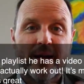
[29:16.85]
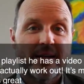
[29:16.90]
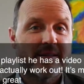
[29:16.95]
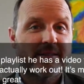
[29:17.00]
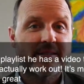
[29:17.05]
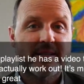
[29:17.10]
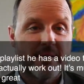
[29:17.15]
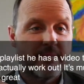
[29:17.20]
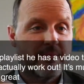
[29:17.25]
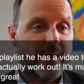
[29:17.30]
It's
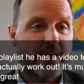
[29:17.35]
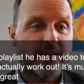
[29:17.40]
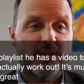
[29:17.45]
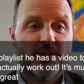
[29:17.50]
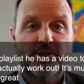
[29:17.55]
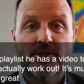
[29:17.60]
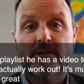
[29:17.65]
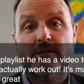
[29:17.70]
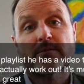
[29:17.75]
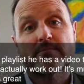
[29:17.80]
got
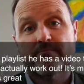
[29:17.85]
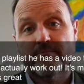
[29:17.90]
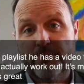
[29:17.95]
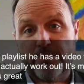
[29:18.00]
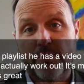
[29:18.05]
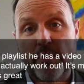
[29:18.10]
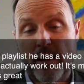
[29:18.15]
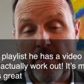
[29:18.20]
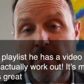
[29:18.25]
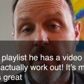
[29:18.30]
messages
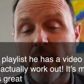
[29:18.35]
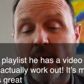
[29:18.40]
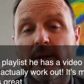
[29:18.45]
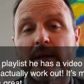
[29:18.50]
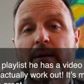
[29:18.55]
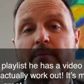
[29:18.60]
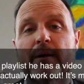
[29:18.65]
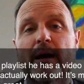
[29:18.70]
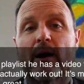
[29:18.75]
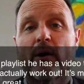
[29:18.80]
primarily
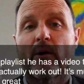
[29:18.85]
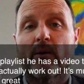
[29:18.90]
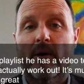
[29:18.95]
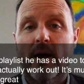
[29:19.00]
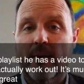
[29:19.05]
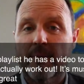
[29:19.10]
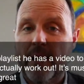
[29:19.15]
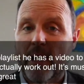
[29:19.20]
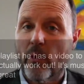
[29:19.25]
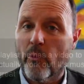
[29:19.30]

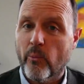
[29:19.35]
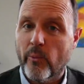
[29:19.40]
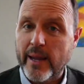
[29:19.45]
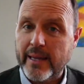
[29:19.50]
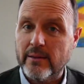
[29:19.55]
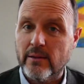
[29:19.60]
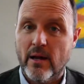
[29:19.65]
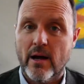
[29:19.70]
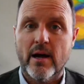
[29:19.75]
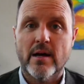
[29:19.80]
about weight
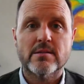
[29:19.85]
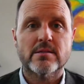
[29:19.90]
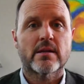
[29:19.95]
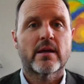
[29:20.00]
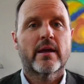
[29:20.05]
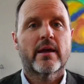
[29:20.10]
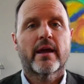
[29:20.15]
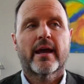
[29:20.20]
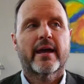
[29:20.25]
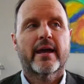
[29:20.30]
loss
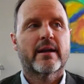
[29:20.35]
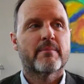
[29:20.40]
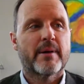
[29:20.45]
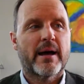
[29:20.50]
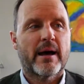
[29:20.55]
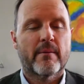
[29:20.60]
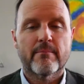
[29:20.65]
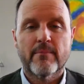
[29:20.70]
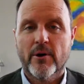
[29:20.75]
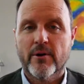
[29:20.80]
and
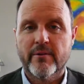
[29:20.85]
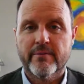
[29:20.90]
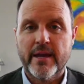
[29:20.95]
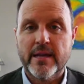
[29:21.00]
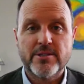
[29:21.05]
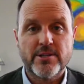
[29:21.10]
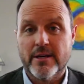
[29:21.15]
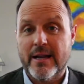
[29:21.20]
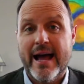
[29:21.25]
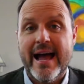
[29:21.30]
about
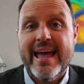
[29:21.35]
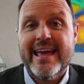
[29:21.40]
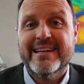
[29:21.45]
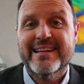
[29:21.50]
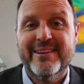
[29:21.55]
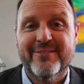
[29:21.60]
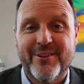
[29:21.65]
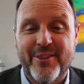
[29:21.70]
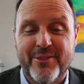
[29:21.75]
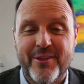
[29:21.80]
motivation. I hadn't
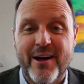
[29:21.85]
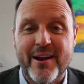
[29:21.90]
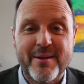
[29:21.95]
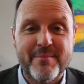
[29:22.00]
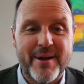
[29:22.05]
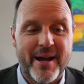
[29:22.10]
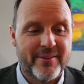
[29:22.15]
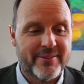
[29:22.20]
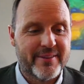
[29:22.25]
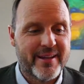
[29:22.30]
even thought
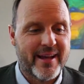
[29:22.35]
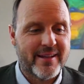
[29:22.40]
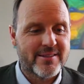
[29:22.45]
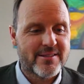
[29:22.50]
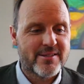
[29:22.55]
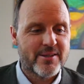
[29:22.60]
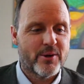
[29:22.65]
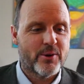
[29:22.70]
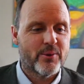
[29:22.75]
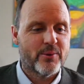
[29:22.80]
about that.
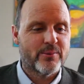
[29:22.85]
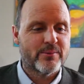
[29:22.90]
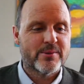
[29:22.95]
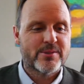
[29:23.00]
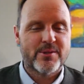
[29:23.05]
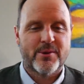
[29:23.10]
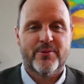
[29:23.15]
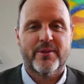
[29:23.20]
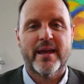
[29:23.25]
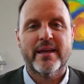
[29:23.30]
So
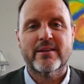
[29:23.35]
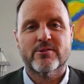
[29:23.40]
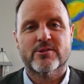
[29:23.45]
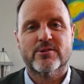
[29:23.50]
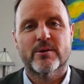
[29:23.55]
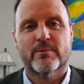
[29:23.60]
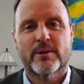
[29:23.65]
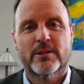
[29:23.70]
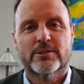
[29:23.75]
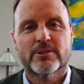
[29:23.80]
thank you so
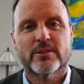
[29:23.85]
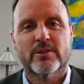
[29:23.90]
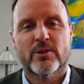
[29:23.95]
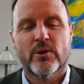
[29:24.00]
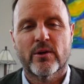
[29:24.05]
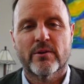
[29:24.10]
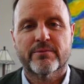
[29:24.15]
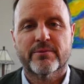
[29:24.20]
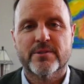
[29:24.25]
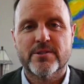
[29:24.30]
much,
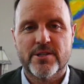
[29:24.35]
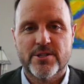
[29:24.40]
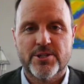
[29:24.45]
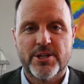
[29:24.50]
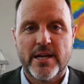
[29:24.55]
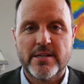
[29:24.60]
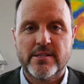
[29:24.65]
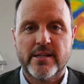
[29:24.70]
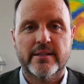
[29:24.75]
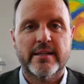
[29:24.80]
Nicole, for
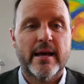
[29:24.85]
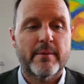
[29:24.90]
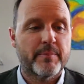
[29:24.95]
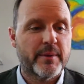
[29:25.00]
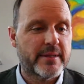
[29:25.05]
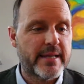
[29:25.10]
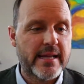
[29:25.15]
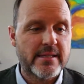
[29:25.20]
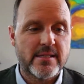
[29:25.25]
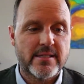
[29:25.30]
suggesting that. But
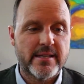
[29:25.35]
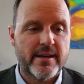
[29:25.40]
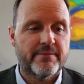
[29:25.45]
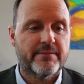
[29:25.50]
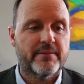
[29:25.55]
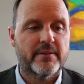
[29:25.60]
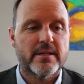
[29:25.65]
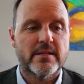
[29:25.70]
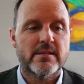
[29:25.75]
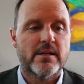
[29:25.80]
that's
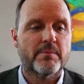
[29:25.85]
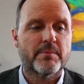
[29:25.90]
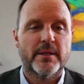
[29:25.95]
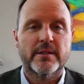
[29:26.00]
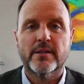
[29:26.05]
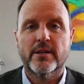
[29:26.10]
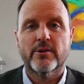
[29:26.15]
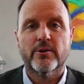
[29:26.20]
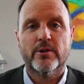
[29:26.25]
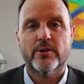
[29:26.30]
definitely something that
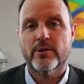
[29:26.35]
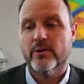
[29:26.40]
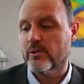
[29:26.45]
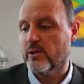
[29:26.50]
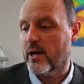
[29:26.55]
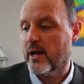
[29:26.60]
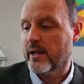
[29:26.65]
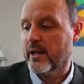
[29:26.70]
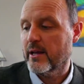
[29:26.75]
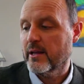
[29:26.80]
you can do,
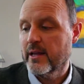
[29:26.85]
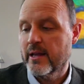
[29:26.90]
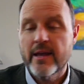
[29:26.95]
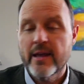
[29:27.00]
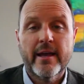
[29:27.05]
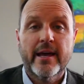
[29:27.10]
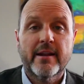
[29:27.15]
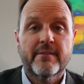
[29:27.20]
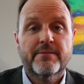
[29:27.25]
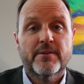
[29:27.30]
Claudia.
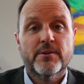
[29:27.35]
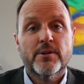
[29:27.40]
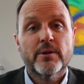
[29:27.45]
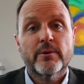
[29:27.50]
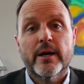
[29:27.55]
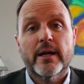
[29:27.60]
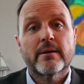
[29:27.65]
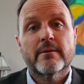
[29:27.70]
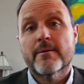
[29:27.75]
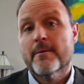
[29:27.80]
And if you do
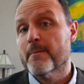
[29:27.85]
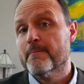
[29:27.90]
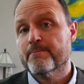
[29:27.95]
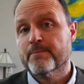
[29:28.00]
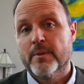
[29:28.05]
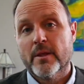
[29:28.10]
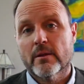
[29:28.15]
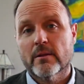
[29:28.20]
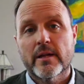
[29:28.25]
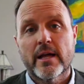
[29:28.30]
it,
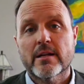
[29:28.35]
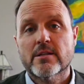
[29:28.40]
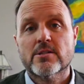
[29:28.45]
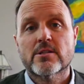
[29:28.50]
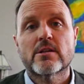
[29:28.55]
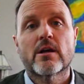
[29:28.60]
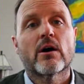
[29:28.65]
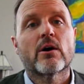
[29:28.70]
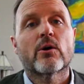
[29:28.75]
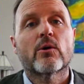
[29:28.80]
let us
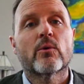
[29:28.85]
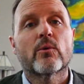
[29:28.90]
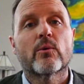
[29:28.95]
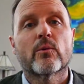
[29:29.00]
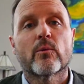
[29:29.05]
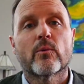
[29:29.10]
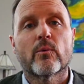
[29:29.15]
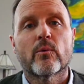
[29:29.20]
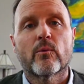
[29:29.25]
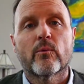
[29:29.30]
know
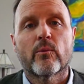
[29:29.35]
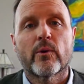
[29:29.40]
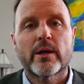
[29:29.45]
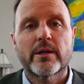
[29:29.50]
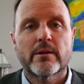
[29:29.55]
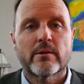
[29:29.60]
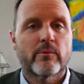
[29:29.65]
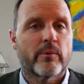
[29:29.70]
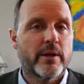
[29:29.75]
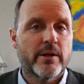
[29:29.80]

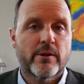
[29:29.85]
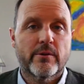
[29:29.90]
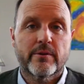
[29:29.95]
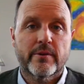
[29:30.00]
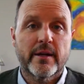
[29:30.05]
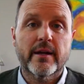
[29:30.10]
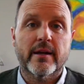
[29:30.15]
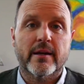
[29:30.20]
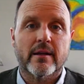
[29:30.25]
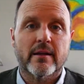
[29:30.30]
what you
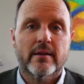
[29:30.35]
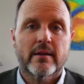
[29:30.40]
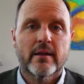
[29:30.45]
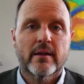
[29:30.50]
think.